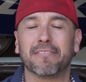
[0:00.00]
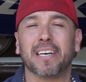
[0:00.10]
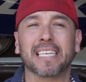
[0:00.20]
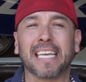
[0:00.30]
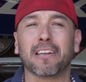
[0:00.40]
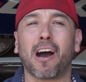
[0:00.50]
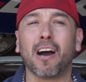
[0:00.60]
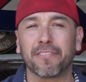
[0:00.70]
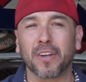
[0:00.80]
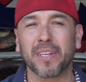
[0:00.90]
again,
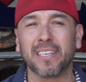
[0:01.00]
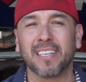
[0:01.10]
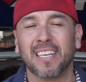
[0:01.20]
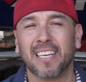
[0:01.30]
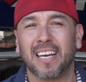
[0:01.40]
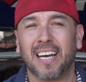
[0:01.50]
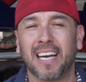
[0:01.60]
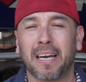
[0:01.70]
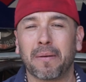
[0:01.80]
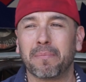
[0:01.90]
off-roading.
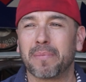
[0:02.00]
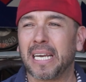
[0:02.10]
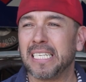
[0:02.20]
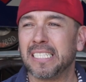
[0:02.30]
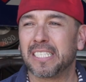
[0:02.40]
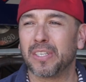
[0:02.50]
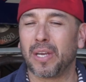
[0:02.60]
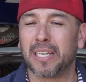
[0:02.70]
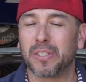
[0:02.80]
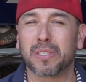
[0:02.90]
I used
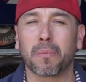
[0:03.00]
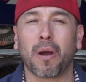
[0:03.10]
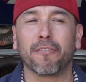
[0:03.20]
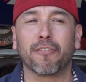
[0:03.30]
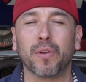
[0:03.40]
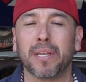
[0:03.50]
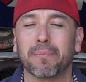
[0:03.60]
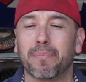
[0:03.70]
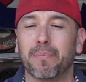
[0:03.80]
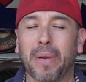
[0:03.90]
to do some off-roading
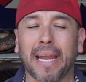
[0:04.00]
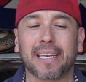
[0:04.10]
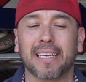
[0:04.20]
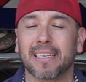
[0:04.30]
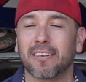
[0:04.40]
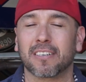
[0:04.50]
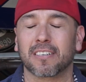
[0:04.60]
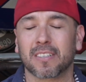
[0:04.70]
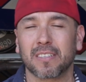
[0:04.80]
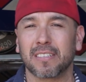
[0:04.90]
back, or
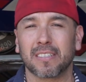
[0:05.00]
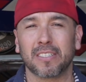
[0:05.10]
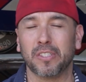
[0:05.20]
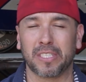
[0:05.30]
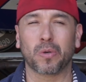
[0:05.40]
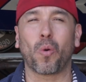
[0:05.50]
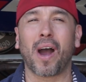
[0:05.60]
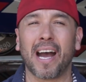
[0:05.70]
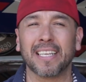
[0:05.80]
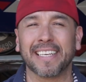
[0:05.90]
using
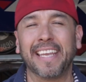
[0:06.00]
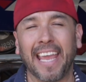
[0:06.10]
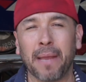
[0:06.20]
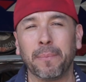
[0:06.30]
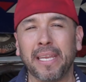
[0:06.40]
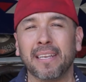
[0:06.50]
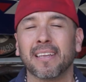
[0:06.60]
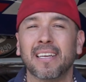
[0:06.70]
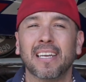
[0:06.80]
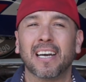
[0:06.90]
quads and camping
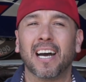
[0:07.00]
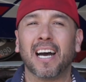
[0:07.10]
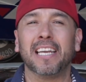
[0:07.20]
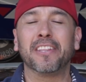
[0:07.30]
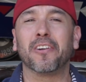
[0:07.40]
in the